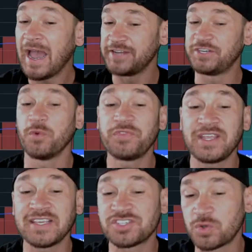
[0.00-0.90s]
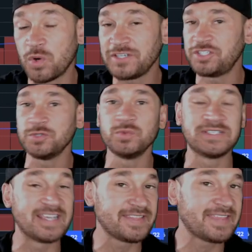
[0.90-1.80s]
I don't think it's going to
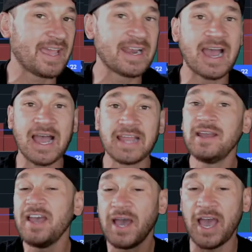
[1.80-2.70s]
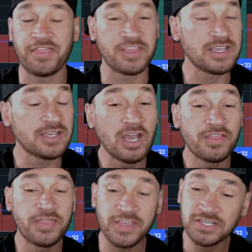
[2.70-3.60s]
get that high. I think
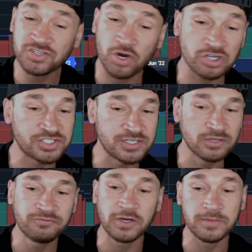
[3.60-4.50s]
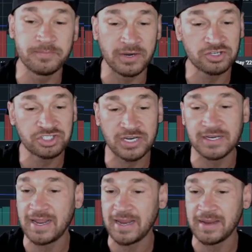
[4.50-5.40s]
things are still very bearish
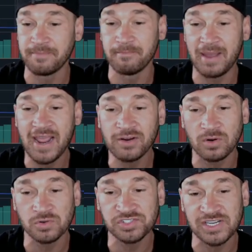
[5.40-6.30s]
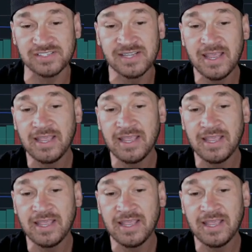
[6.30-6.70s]
in a macro sense.